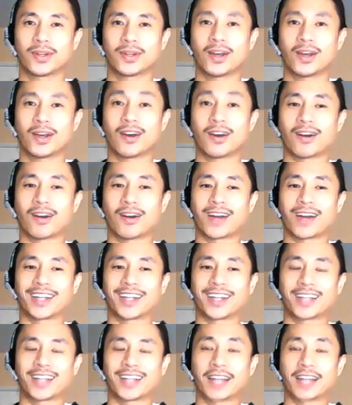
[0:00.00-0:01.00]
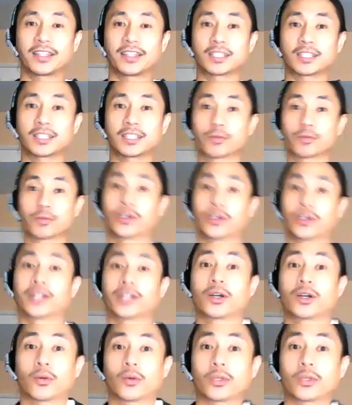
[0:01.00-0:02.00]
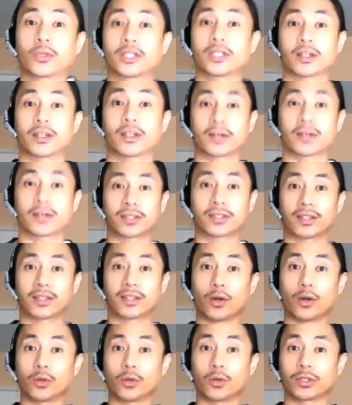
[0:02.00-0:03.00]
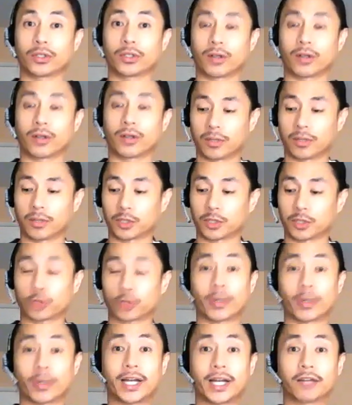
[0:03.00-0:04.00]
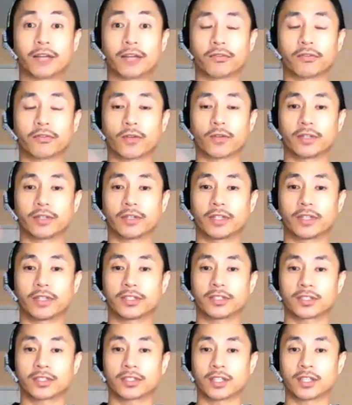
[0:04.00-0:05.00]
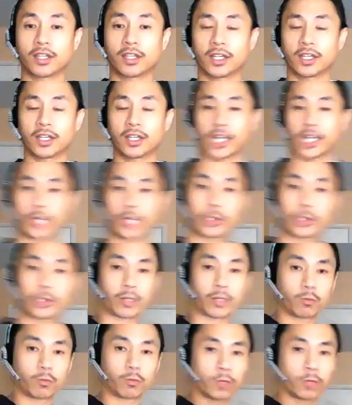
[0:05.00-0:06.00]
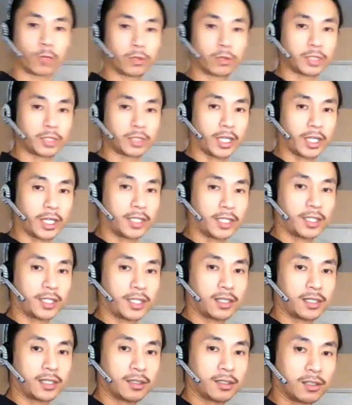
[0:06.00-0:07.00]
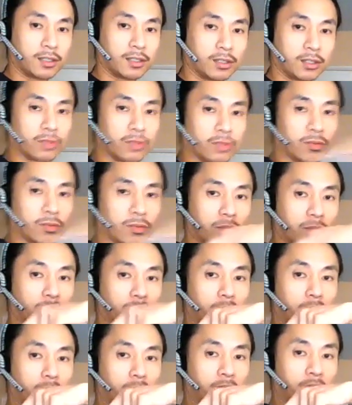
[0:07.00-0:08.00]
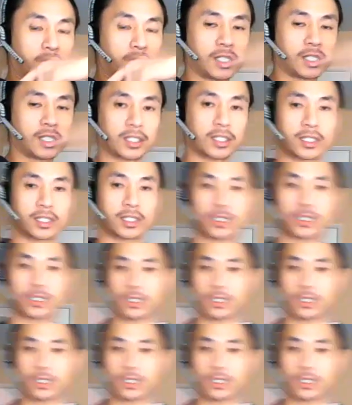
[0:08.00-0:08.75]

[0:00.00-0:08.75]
All right, at this point, we are going to hold our arms straight out in front of us, and we are rotating through here